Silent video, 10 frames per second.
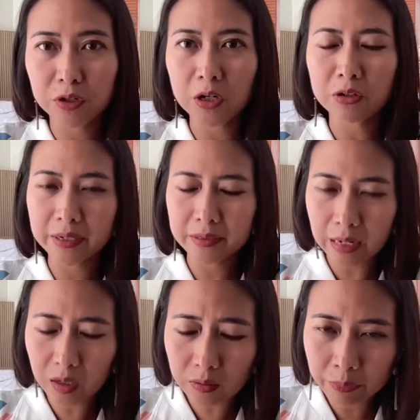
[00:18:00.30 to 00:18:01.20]
upfront
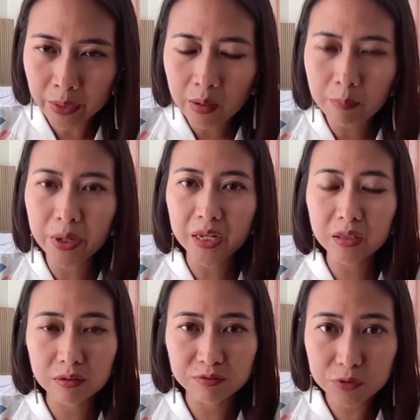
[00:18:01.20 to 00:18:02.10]
right now,
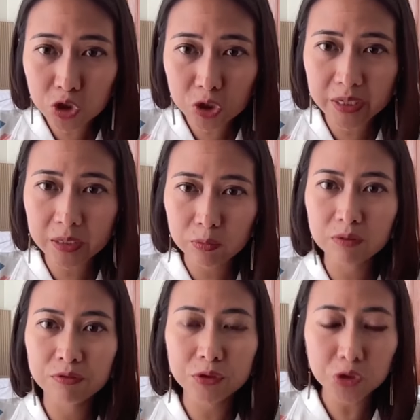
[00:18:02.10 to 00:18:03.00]
but in the future
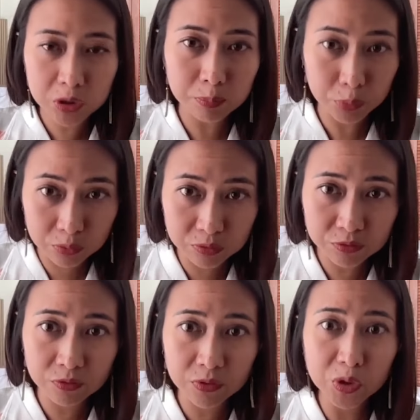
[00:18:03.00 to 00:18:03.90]
it will future proof